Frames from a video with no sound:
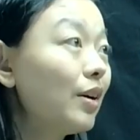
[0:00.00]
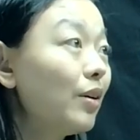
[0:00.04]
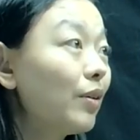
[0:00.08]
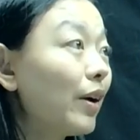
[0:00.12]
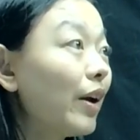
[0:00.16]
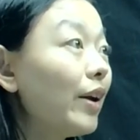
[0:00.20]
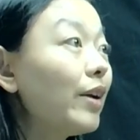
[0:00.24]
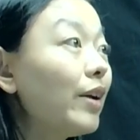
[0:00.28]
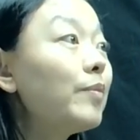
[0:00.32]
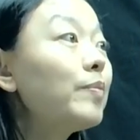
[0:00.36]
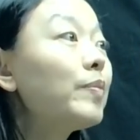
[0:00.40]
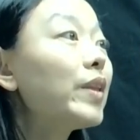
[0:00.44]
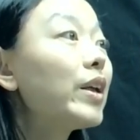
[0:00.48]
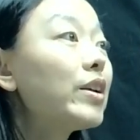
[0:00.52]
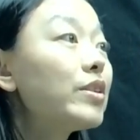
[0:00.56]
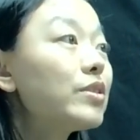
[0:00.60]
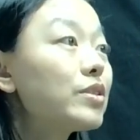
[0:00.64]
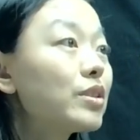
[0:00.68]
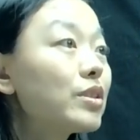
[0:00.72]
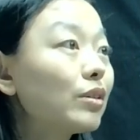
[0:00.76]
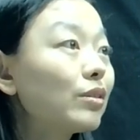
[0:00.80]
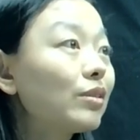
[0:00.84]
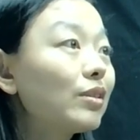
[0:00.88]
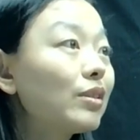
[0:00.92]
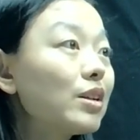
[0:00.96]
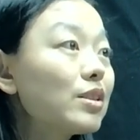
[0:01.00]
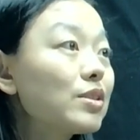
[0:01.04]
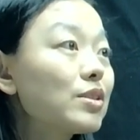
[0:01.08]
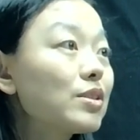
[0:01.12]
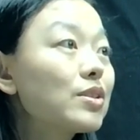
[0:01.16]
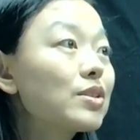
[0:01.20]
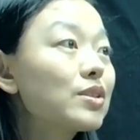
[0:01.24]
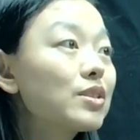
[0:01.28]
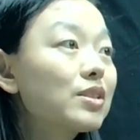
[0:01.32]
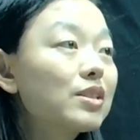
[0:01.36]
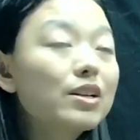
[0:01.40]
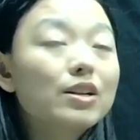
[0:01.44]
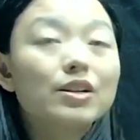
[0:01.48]
Okay, so this
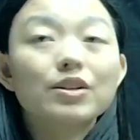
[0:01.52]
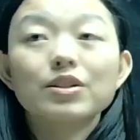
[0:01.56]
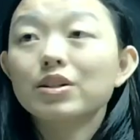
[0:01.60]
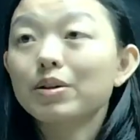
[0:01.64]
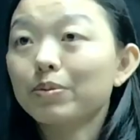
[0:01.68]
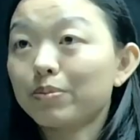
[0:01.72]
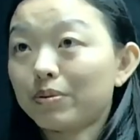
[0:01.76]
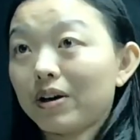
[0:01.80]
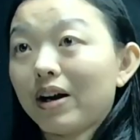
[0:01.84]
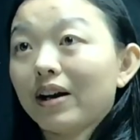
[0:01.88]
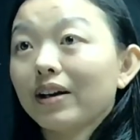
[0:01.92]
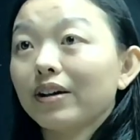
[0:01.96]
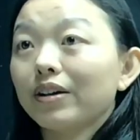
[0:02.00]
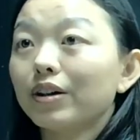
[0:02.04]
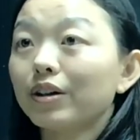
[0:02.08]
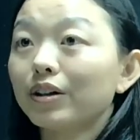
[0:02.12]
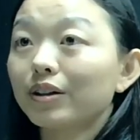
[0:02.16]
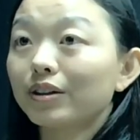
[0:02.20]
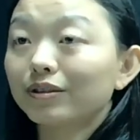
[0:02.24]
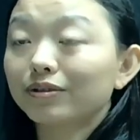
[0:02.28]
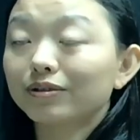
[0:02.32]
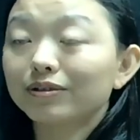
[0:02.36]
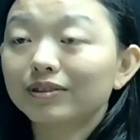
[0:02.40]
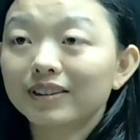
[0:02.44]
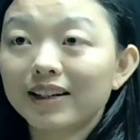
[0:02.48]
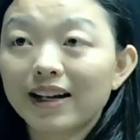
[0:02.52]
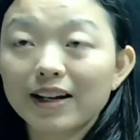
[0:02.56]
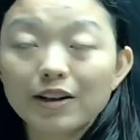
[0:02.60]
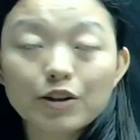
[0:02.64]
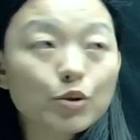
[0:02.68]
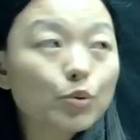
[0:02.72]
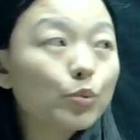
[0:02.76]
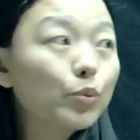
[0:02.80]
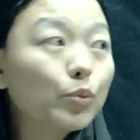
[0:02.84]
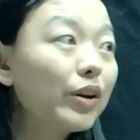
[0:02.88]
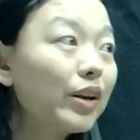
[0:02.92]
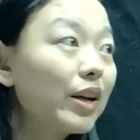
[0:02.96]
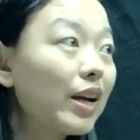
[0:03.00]
is the supply curve
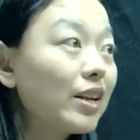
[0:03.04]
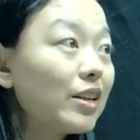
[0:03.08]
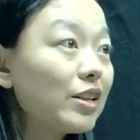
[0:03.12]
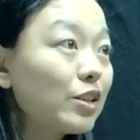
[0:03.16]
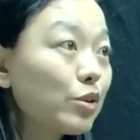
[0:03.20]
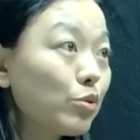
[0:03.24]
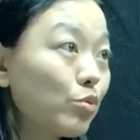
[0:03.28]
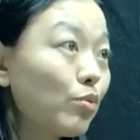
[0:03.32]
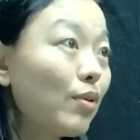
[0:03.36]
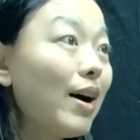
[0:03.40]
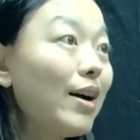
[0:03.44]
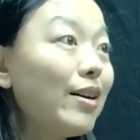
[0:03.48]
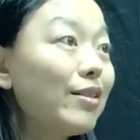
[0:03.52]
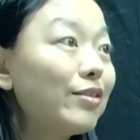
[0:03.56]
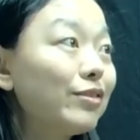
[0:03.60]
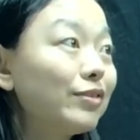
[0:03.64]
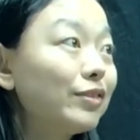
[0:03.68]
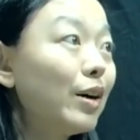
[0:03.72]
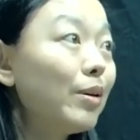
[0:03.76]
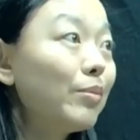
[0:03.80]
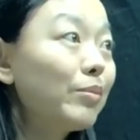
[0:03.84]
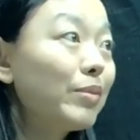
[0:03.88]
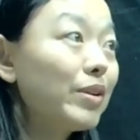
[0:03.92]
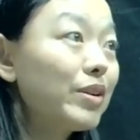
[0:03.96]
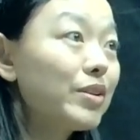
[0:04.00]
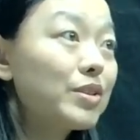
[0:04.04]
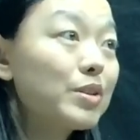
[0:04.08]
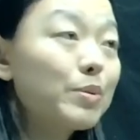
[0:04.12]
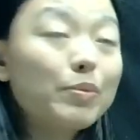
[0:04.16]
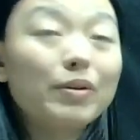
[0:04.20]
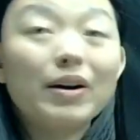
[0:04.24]
that we can derive from the